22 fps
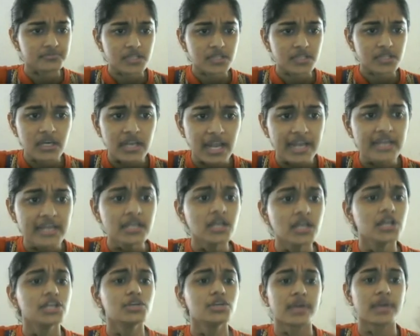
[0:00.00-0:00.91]

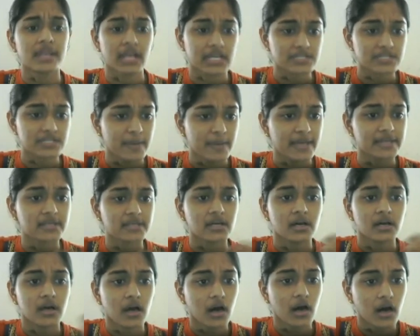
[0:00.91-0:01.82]
right? You can expect
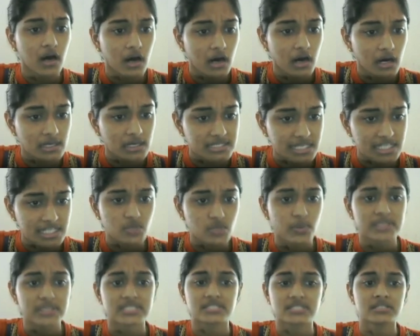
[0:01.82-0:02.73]
such
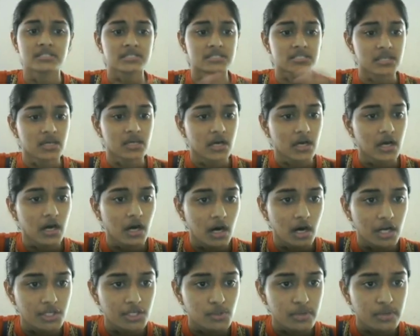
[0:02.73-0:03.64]
questions.
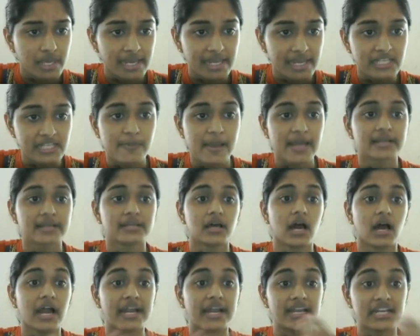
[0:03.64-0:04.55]
You can
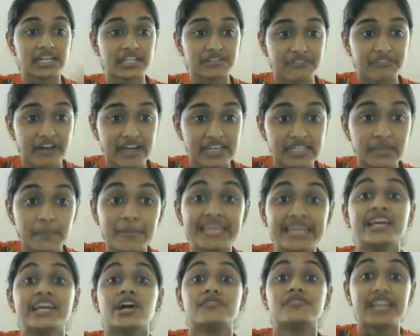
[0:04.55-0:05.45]
expect identify the
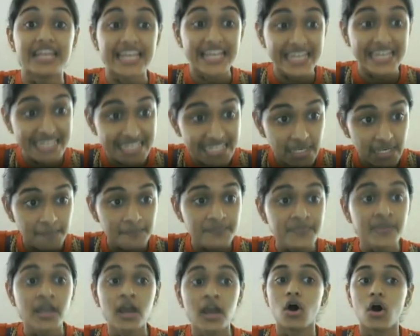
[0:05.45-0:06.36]
meaning of the idiom
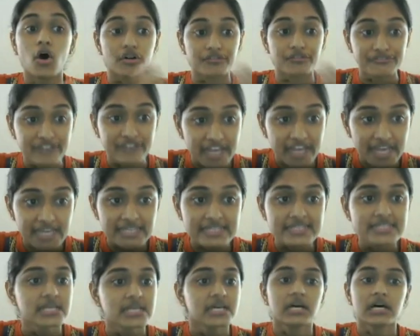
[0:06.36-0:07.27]
or
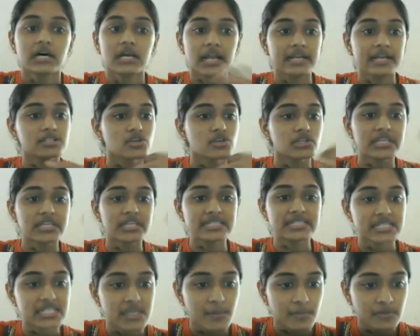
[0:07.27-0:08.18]
phrase, right? So these
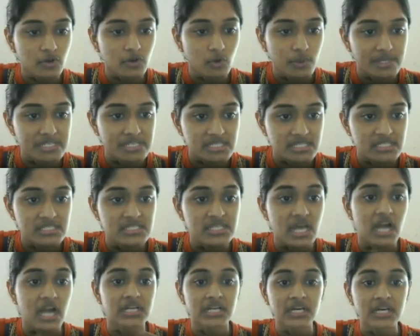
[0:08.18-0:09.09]
are some of the questions
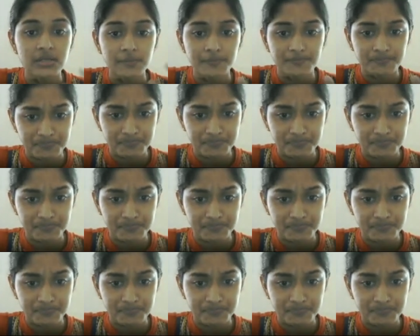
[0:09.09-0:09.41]
under